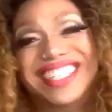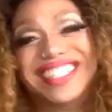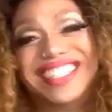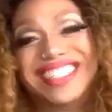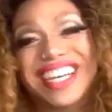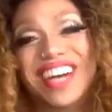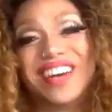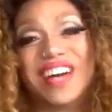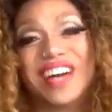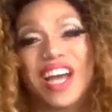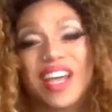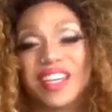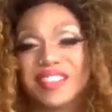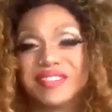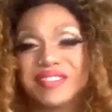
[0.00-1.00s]
no,
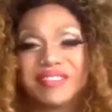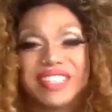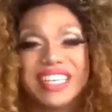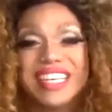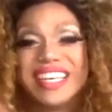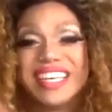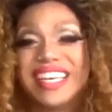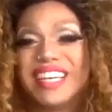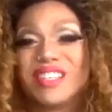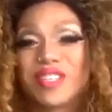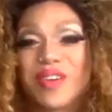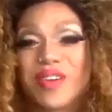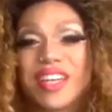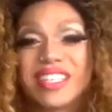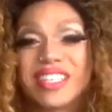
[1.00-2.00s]
it's
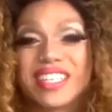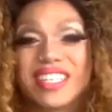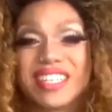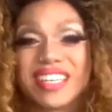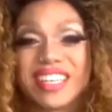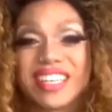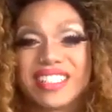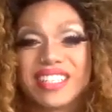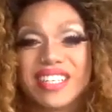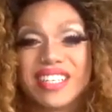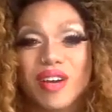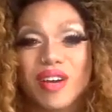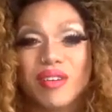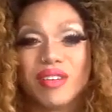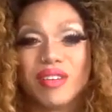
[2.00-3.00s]
great to get to
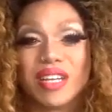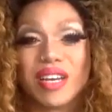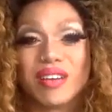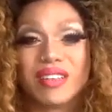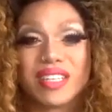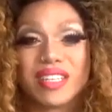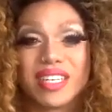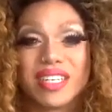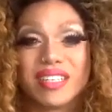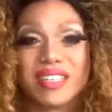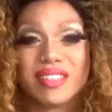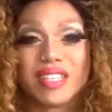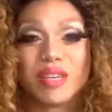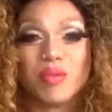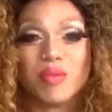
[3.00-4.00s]
know,
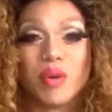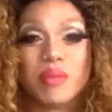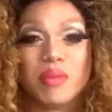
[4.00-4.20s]
the woman